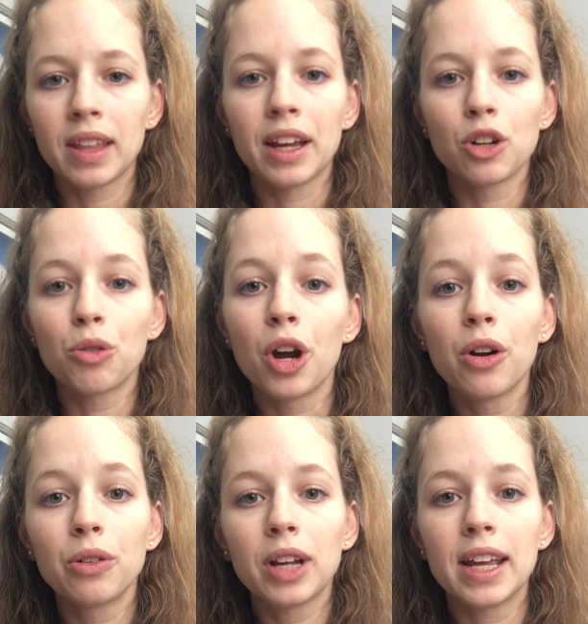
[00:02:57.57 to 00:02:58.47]
had
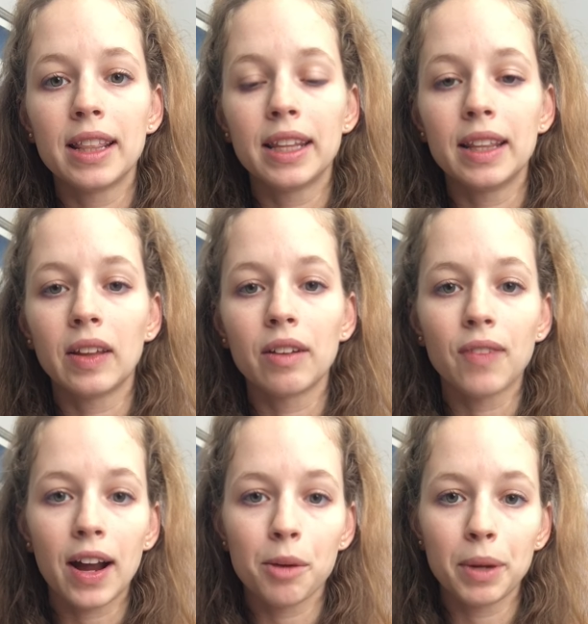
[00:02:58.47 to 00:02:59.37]
grown and then the
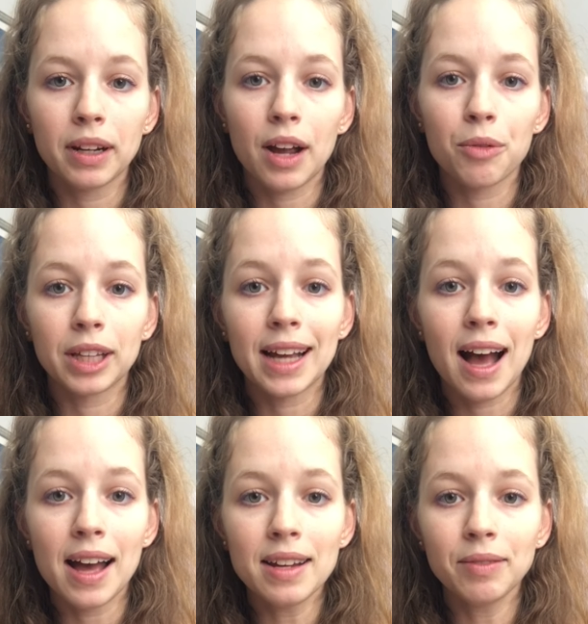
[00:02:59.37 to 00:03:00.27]
environment got really
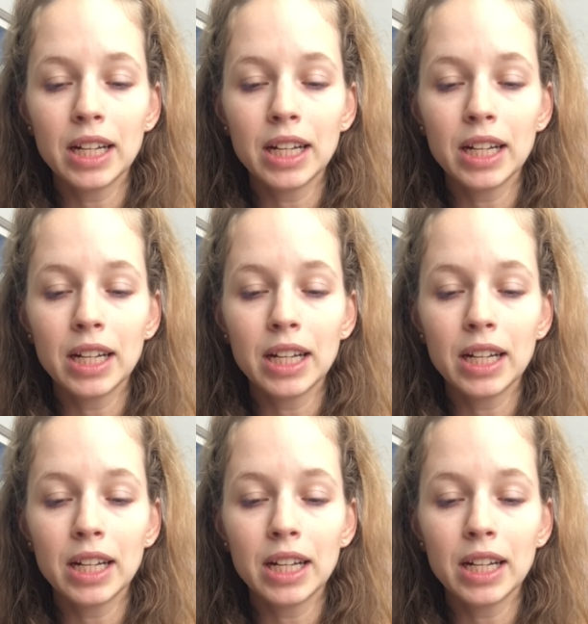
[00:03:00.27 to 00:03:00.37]
hot,